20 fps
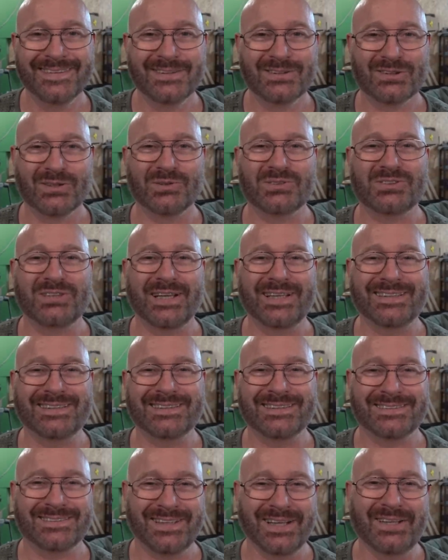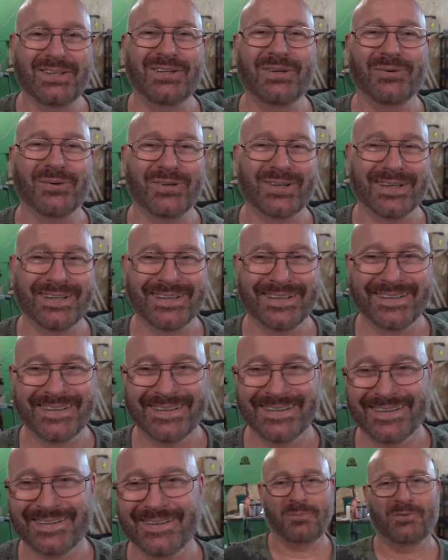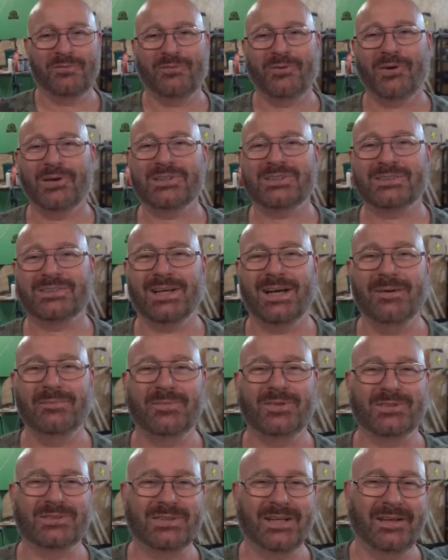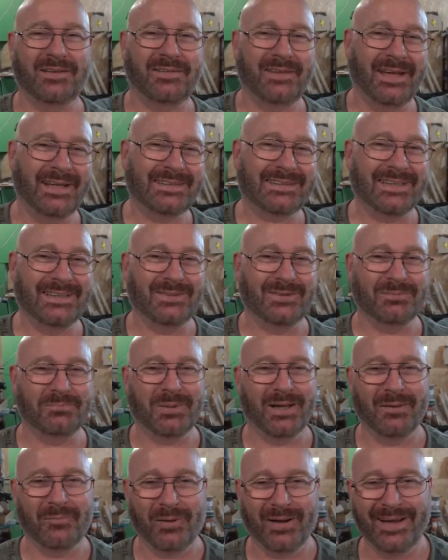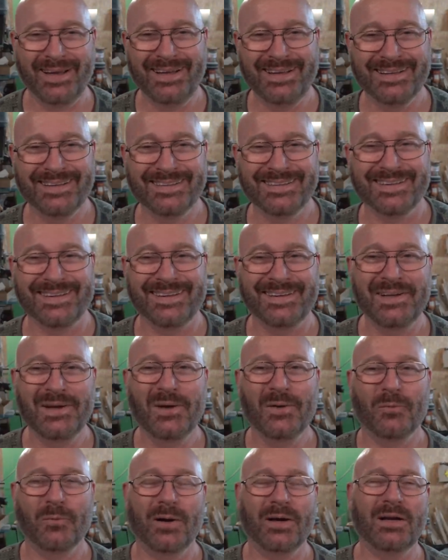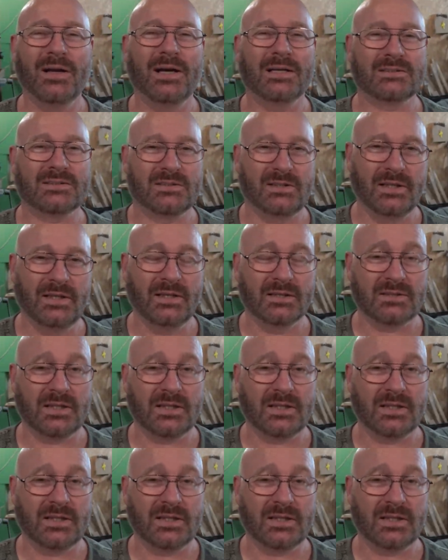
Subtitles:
So stay tuned. Before it's time to say thanks and bye-bye, one last thing.